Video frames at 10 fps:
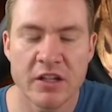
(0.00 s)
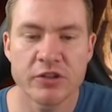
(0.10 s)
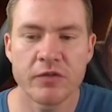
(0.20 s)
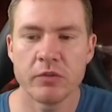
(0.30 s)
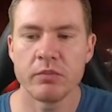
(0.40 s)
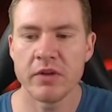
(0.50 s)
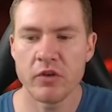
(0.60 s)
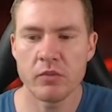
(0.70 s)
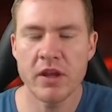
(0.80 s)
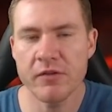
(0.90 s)
So if you if
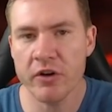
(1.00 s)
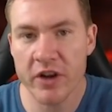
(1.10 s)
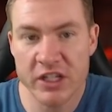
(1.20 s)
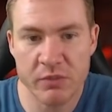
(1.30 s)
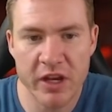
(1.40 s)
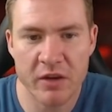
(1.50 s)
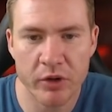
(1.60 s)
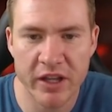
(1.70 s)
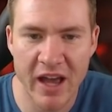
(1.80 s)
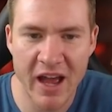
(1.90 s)
you beef her HP up
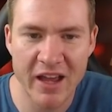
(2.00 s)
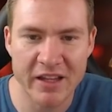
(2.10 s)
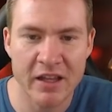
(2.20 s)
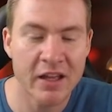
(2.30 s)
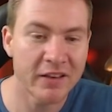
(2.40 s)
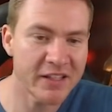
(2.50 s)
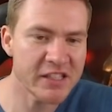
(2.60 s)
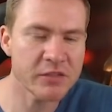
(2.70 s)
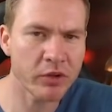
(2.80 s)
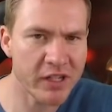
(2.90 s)
pretty high, this
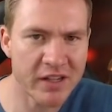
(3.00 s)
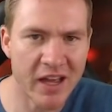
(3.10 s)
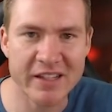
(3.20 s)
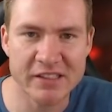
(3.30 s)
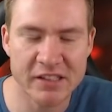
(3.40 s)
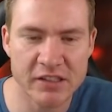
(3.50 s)
is pretty nice.